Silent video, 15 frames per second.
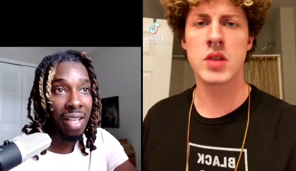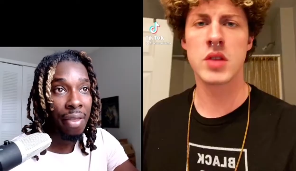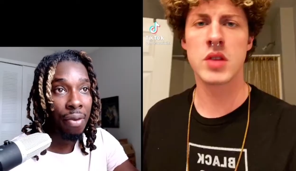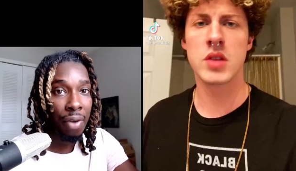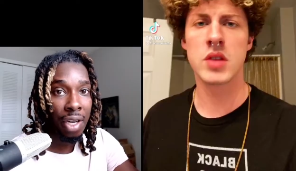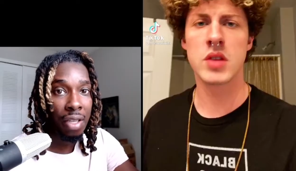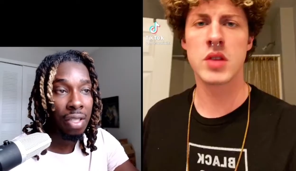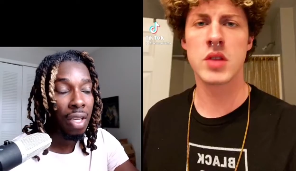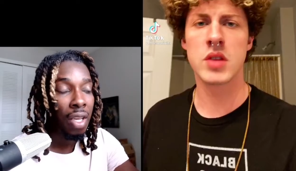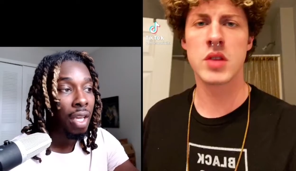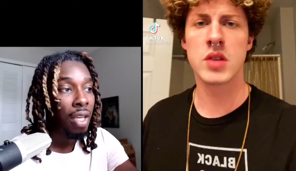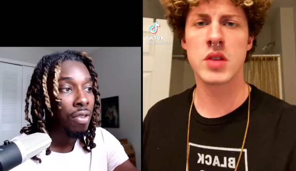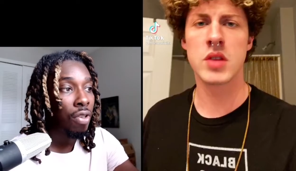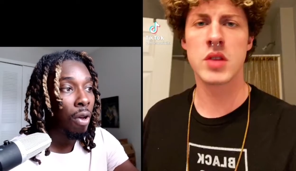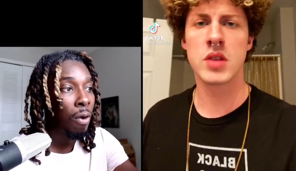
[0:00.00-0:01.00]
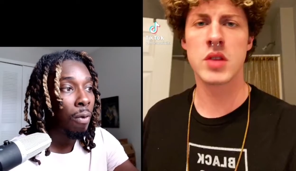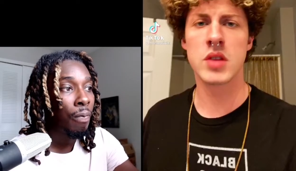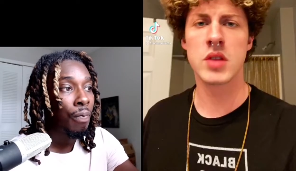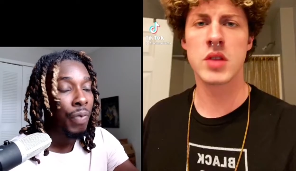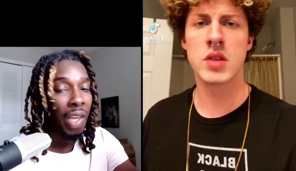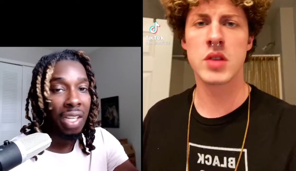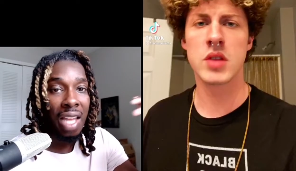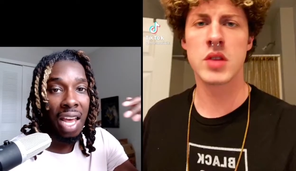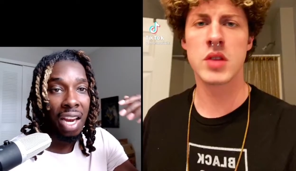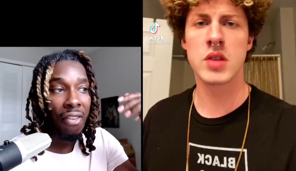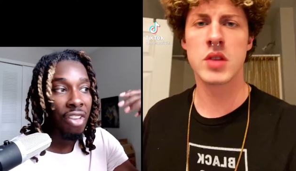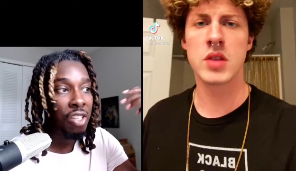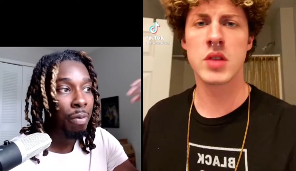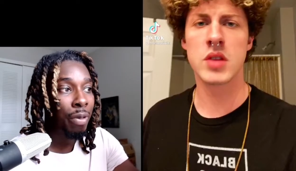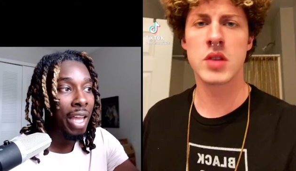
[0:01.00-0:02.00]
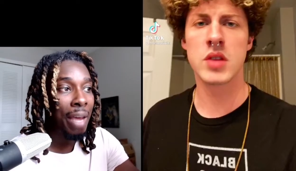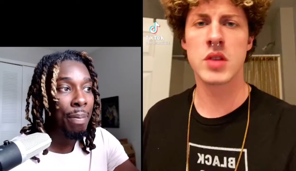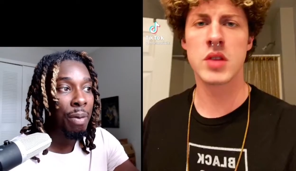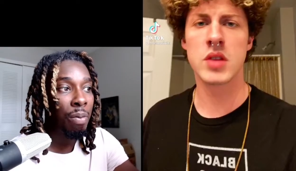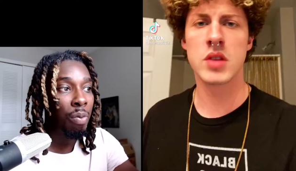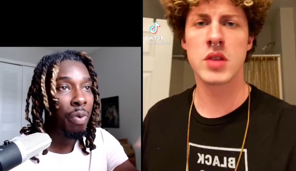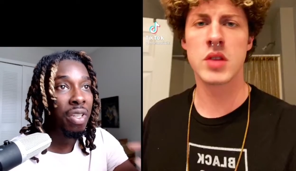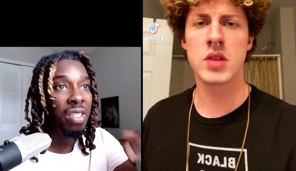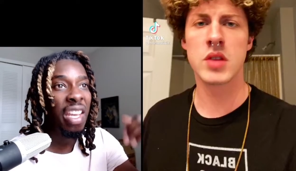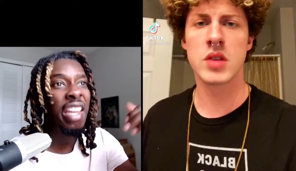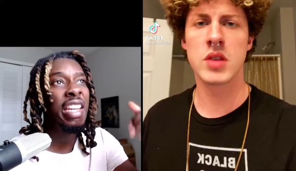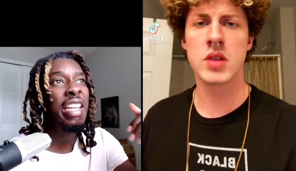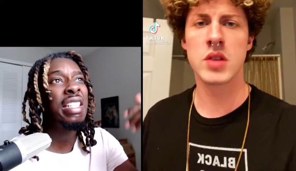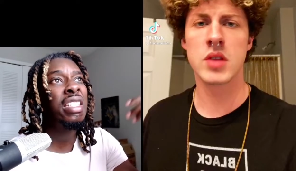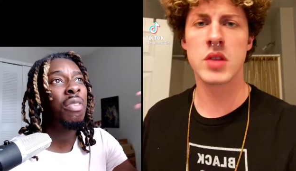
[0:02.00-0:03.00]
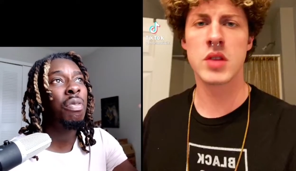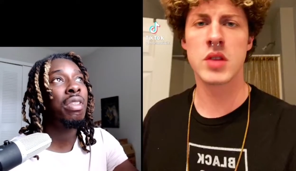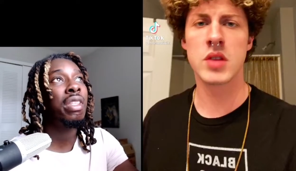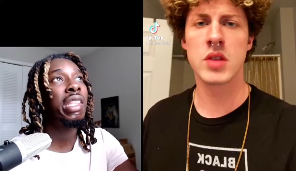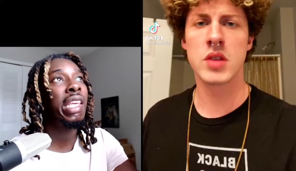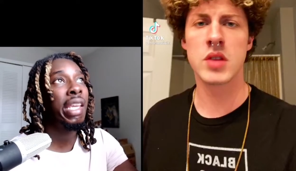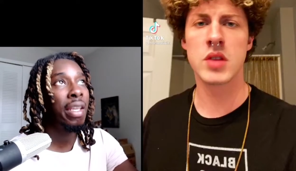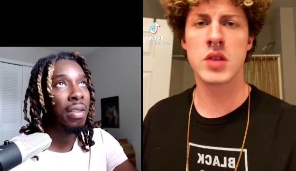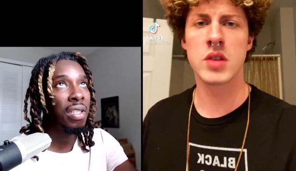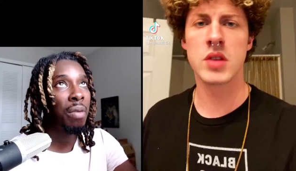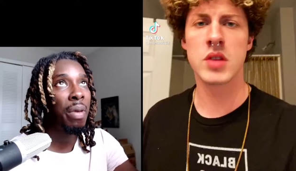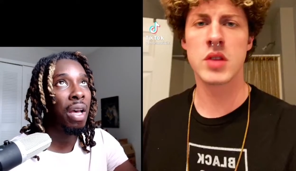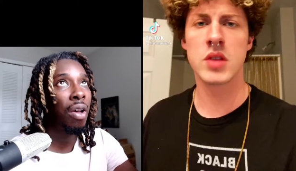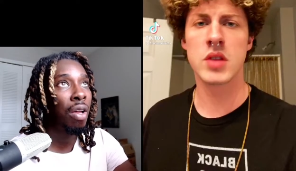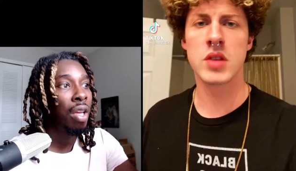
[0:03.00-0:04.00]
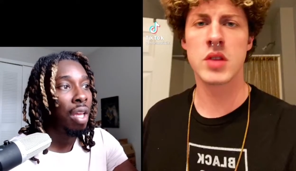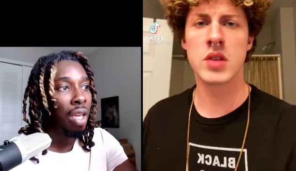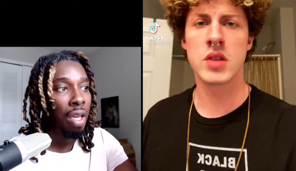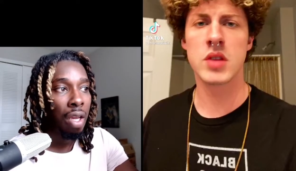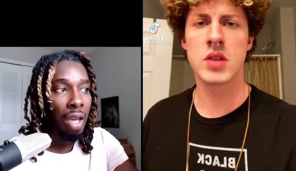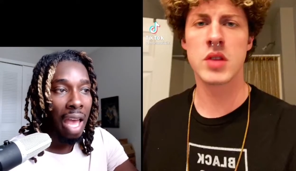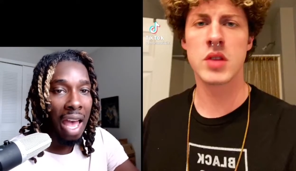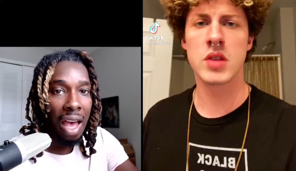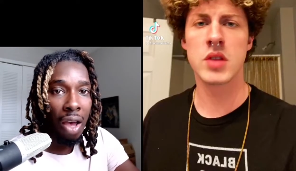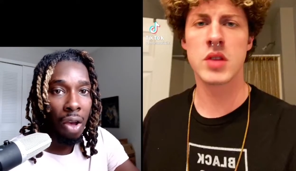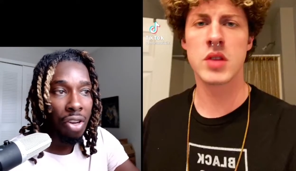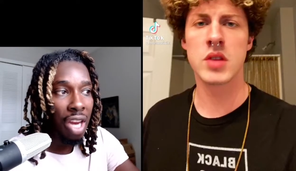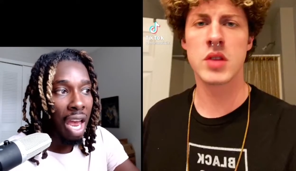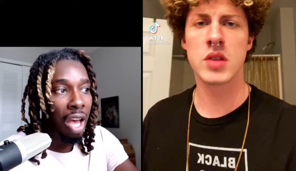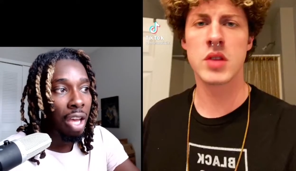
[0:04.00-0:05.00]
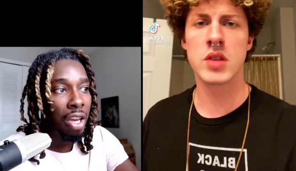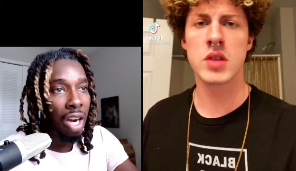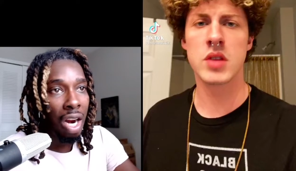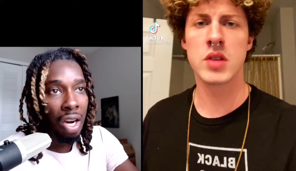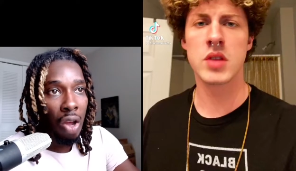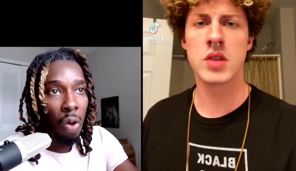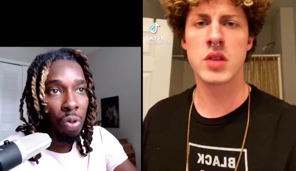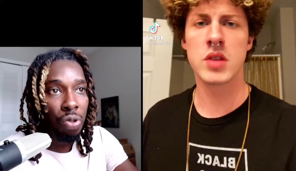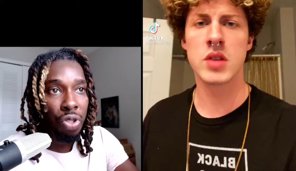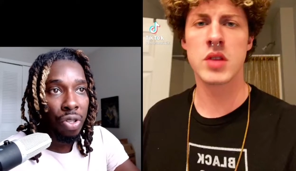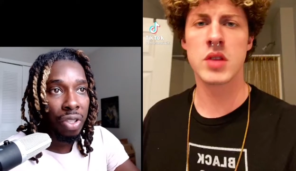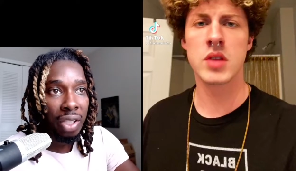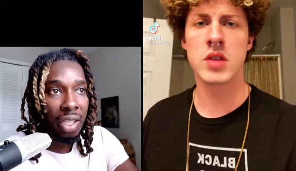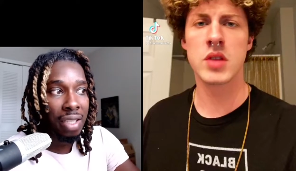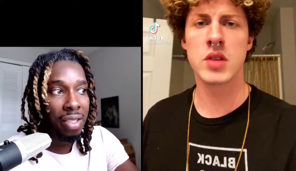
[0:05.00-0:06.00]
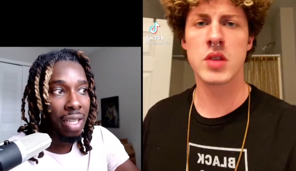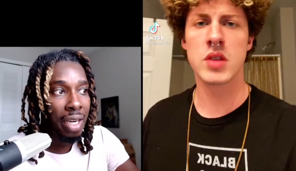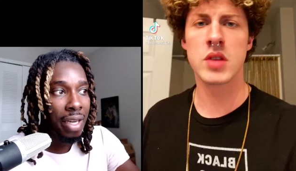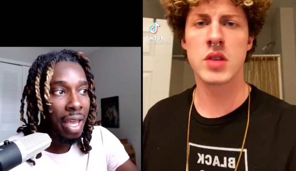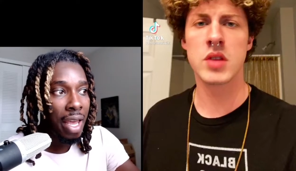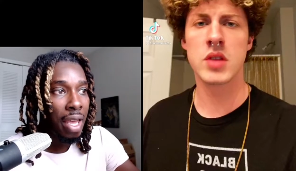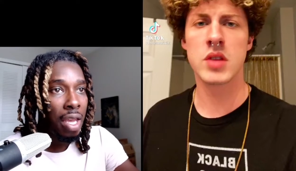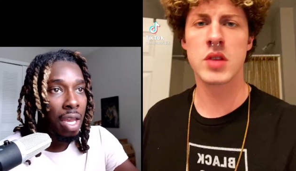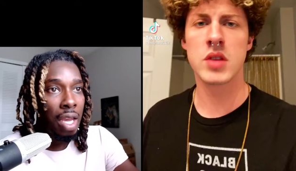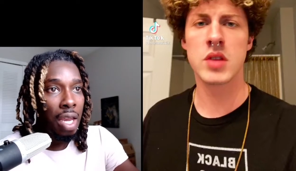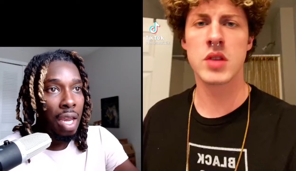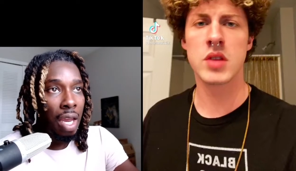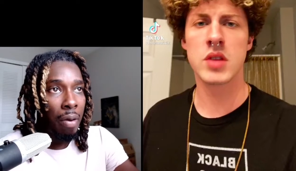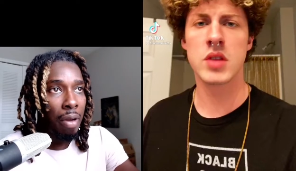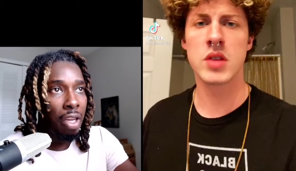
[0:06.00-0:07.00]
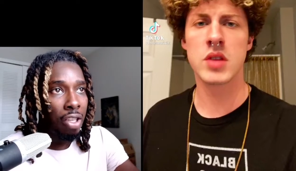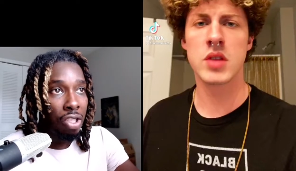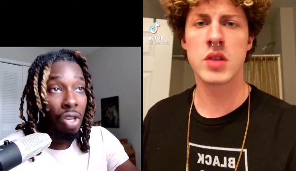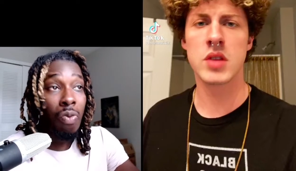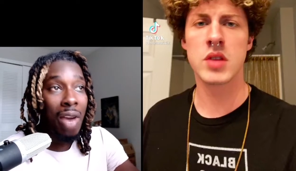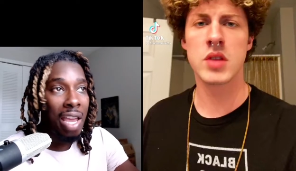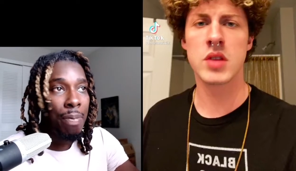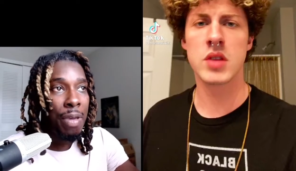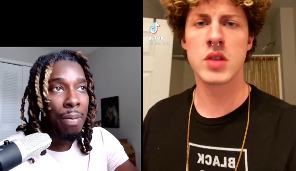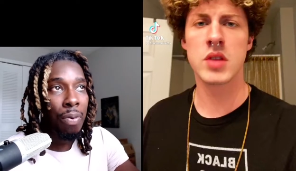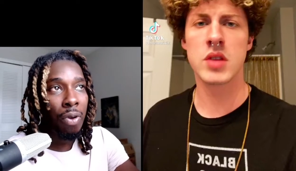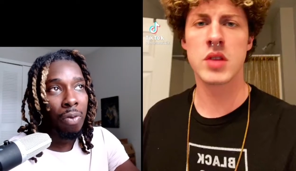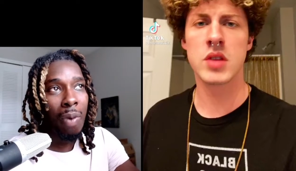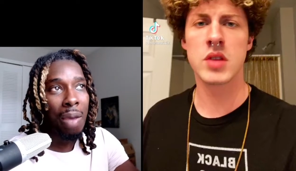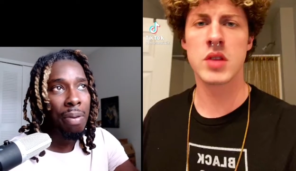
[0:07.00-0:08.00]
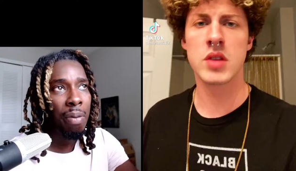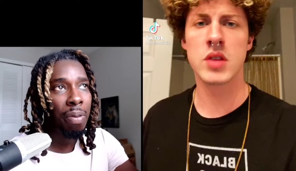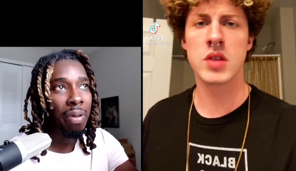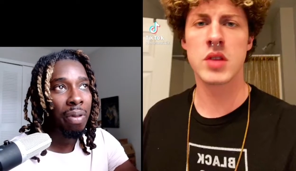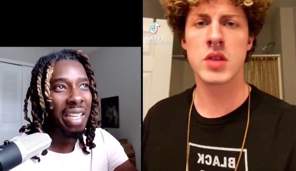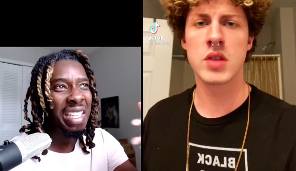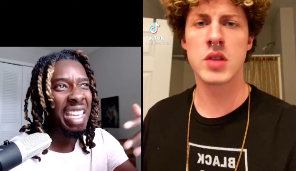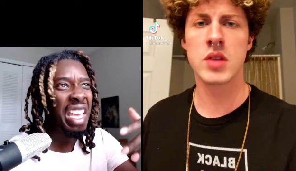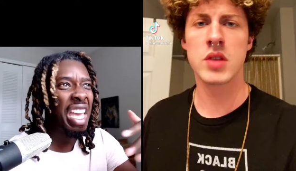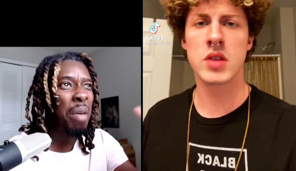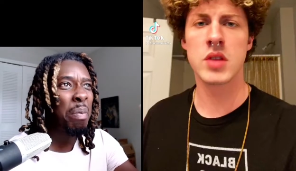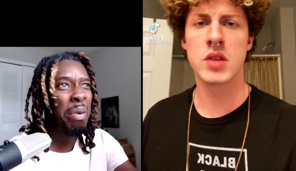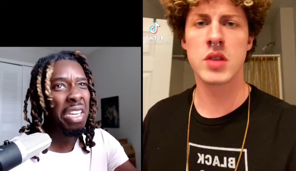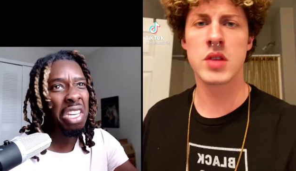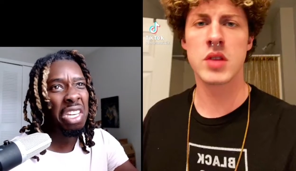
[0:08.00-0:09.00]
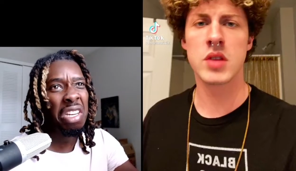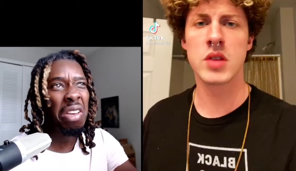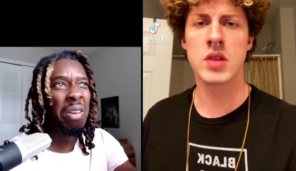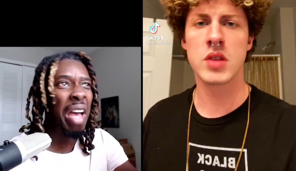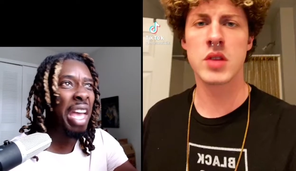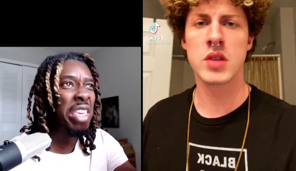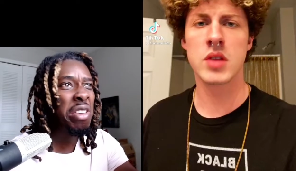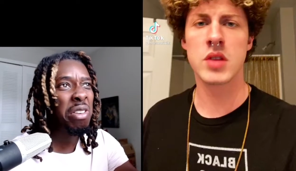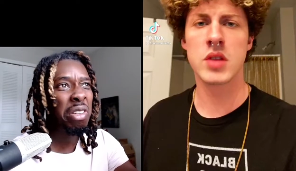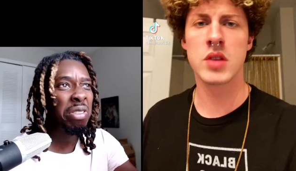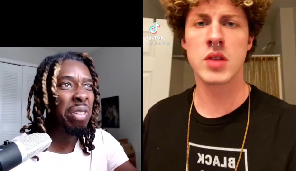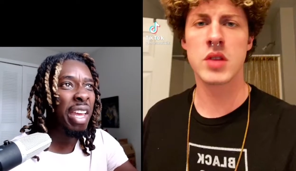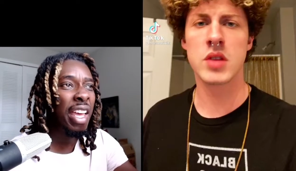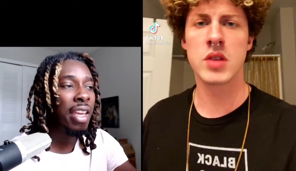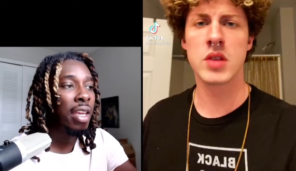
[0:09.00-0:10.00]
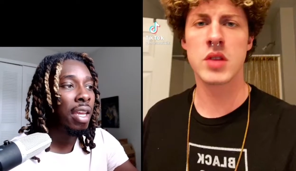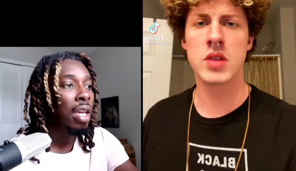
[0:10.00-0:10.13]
Speaker 1: the race. So a lot of us black people, we say these different things about how y'all in our culture and things like that to white people, and white people like, yeah, but you know, how you gonna do that?